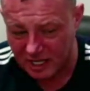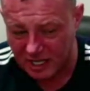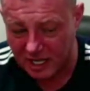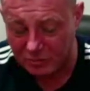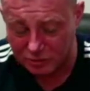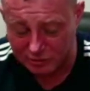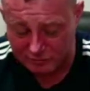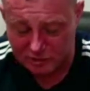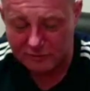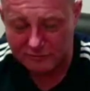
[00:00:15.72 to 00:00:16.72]
I would have
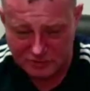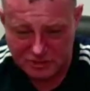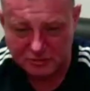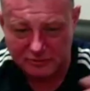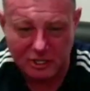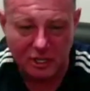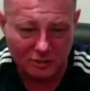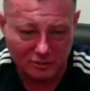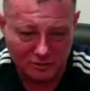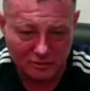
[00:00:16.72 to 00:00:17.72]
loved to have
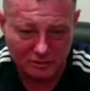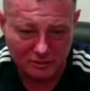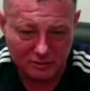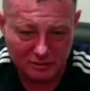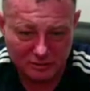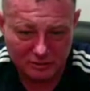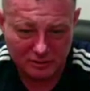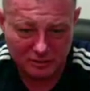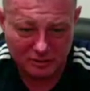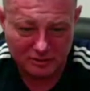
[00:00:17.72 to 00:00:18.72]
gone
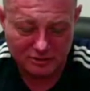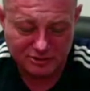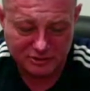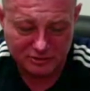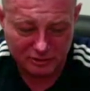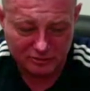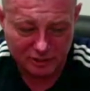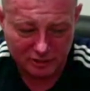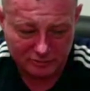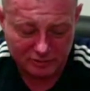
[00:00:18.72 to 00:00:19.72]
to North
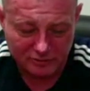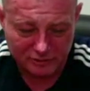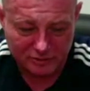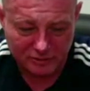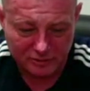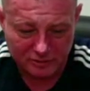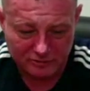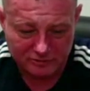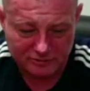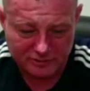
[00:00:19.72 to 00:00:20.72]
Wales recovery
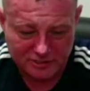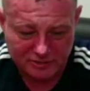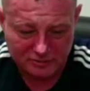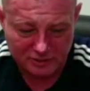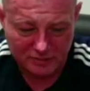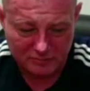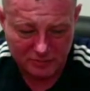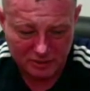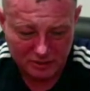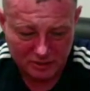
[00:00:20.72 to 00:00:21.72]
communities to.
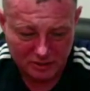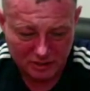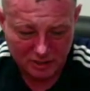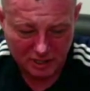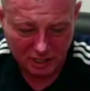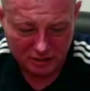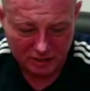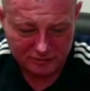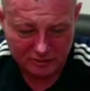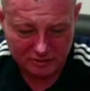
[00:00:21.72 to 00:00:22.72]
I
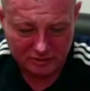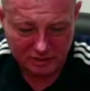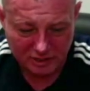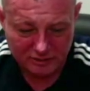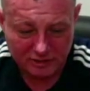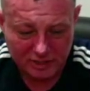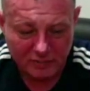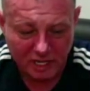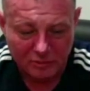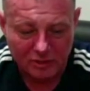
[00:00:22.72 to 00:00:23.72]
don't. I think it
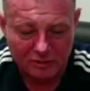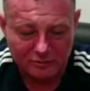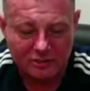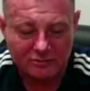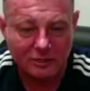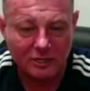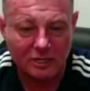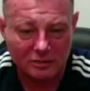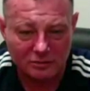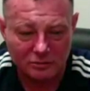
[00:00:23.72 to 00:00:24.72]
might have worked for me as
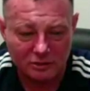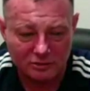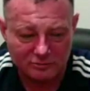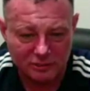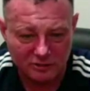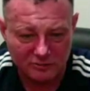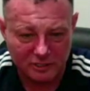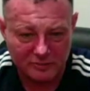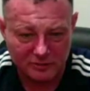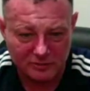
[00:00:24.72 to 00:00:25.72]
well. It works for a lot of
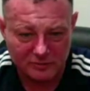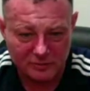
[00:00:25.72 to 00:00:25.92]
people.